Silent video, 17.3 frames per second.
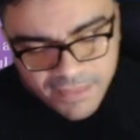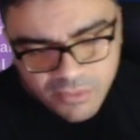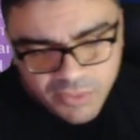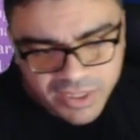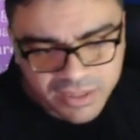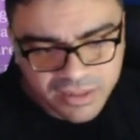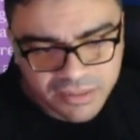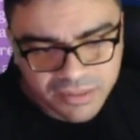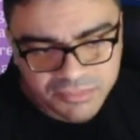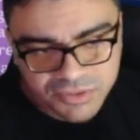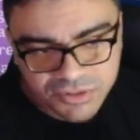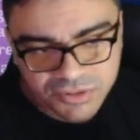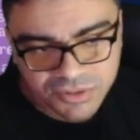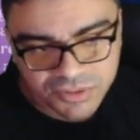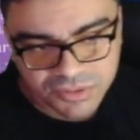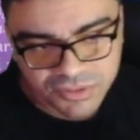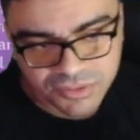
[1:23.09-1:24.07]
When it comes
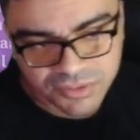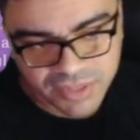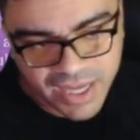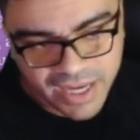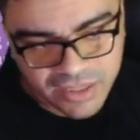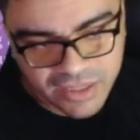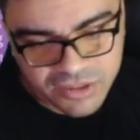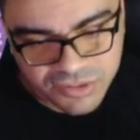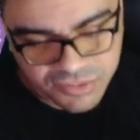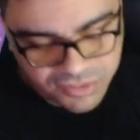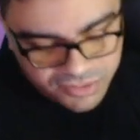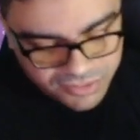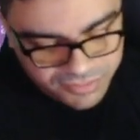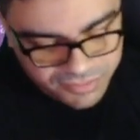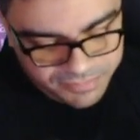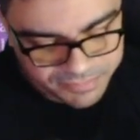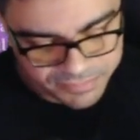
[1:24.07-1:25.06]
to the
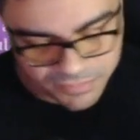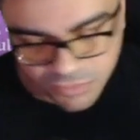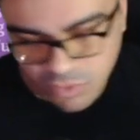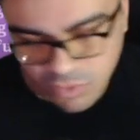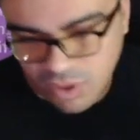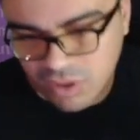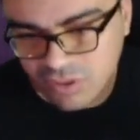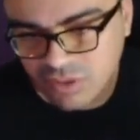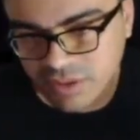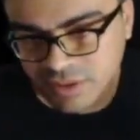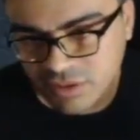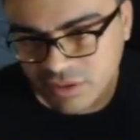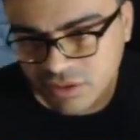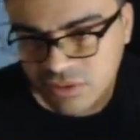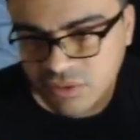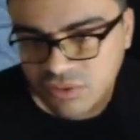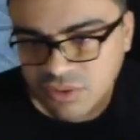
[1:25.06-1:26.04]
actual world and
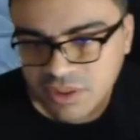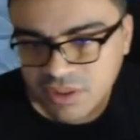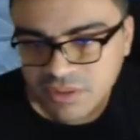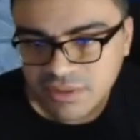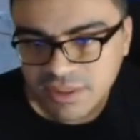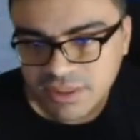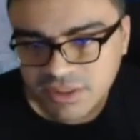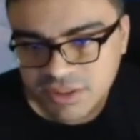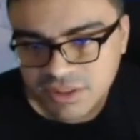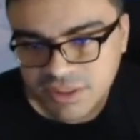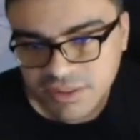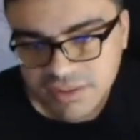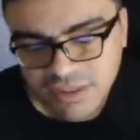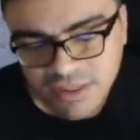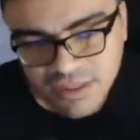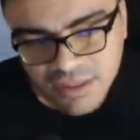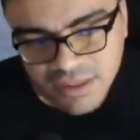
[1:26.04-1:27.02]
the story and all that shit,